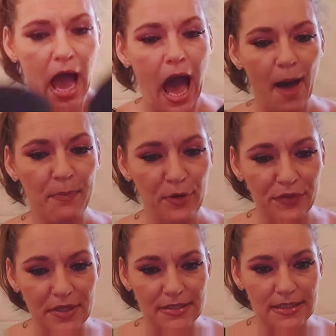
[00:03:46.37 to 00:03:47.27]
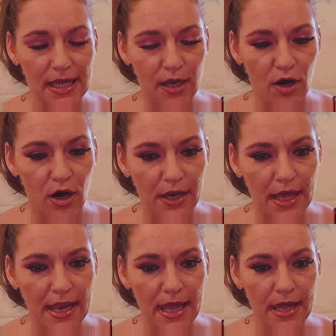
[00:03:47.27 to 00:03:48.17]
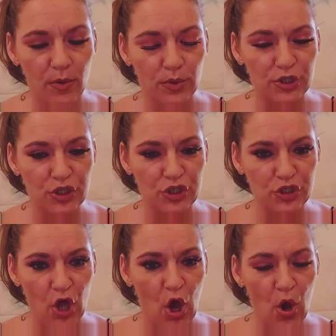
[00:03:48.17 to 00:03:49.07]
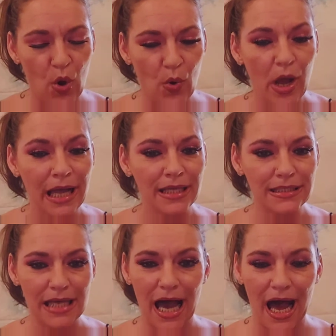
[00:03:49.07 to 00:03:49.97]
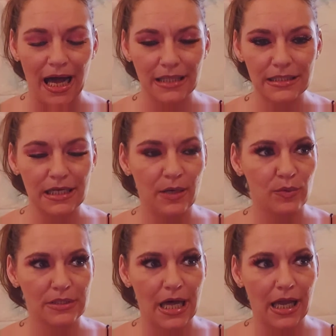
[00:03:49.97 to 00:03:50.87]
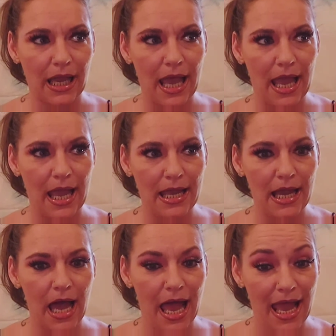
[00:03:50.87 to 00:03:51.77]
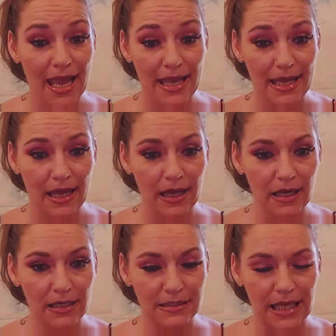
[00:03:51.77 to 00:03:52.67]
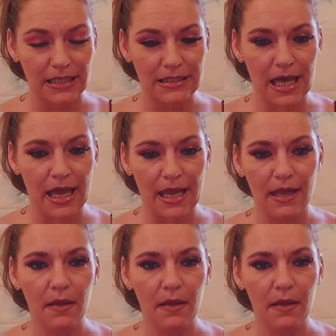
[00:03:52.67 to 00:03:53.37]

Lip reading: I put this thing on, and it was so tight. It was like a size A.